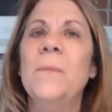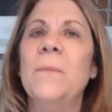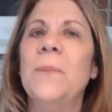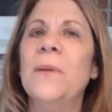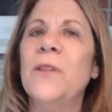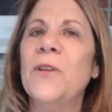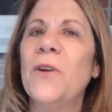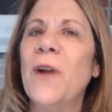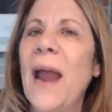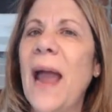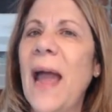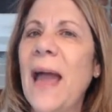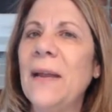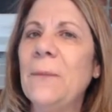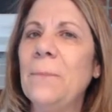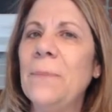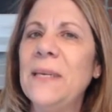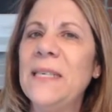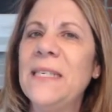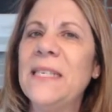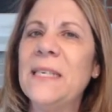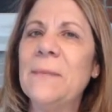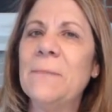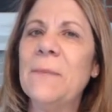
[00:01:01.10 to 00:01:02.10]
but there had to
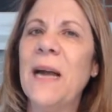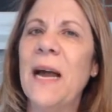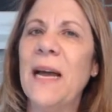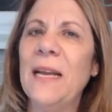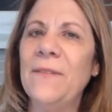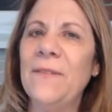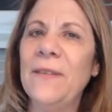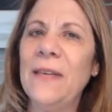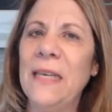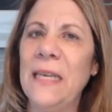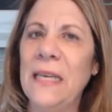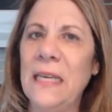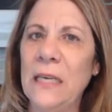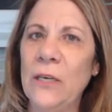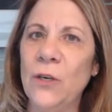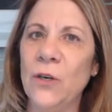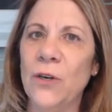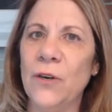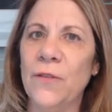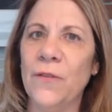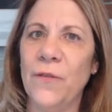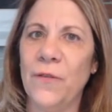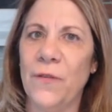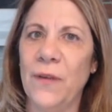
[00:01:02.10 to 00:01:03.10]
be some kind of an
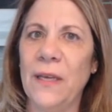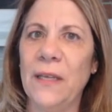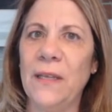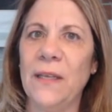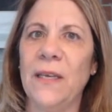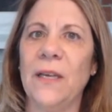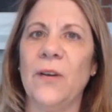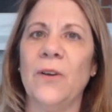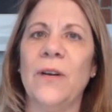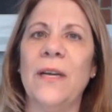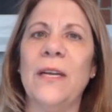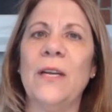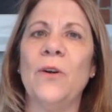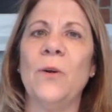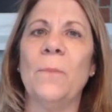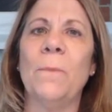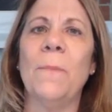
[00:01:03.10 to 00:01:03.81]
inner feeling or inner